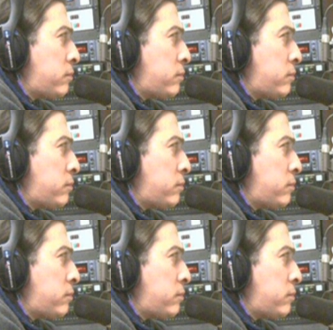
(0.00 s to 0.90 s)

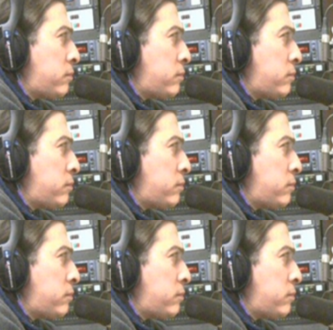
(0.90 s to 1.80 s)

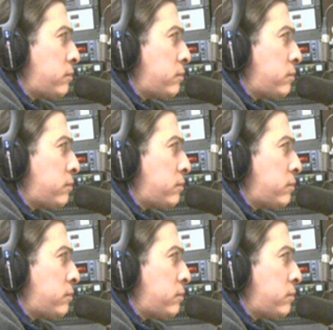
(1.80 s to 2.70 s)

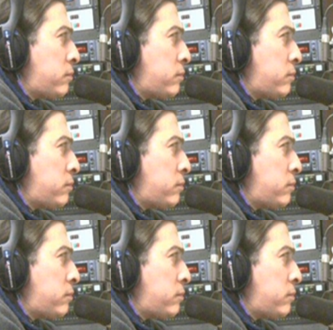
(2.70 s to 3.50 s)
This is a still picture; no speech is visible.